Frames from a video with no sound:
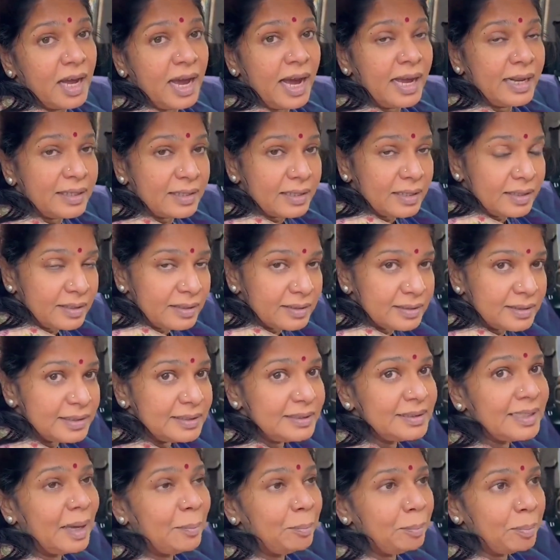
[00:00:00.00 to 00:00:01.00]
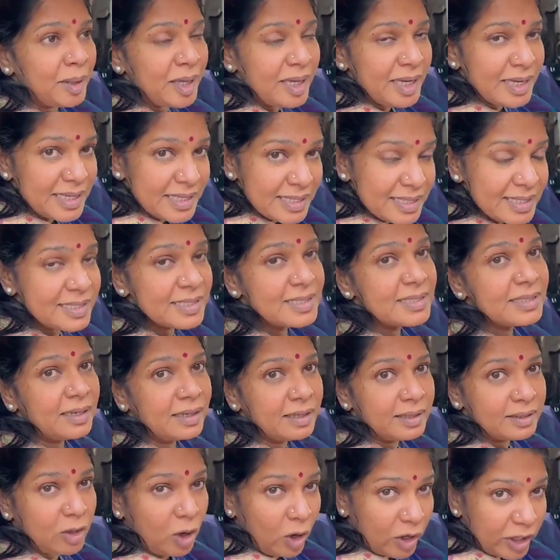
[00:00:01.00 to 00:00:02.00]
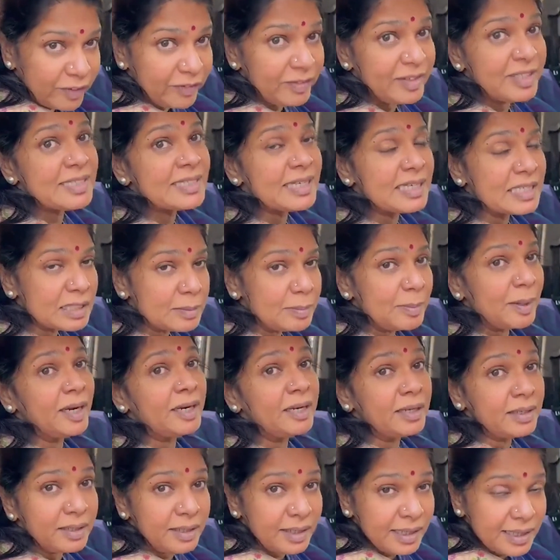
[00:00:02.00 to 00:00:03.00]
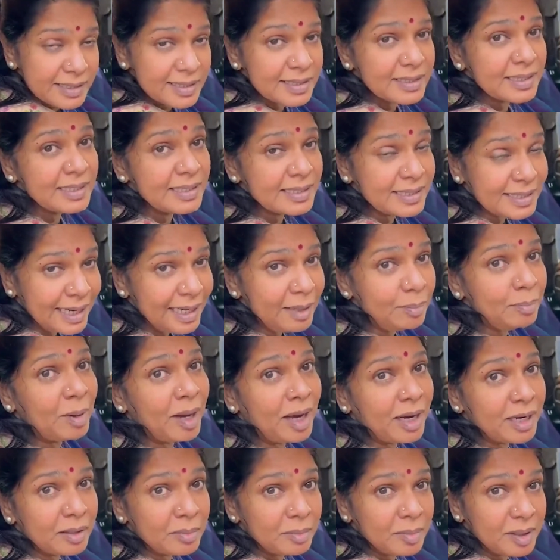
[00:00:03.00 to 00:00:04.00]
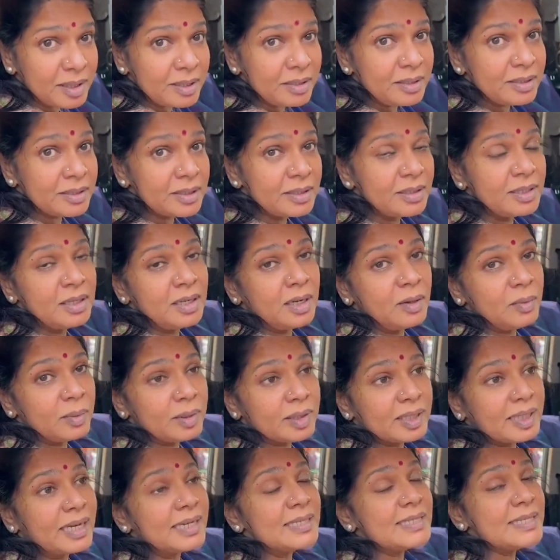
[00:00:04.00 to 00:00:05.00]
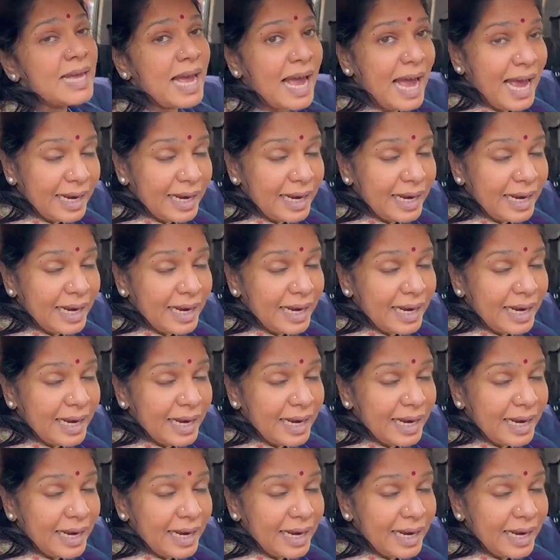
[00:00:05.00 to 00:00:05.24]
And this MP is not even suspended, he is inside parliament with us.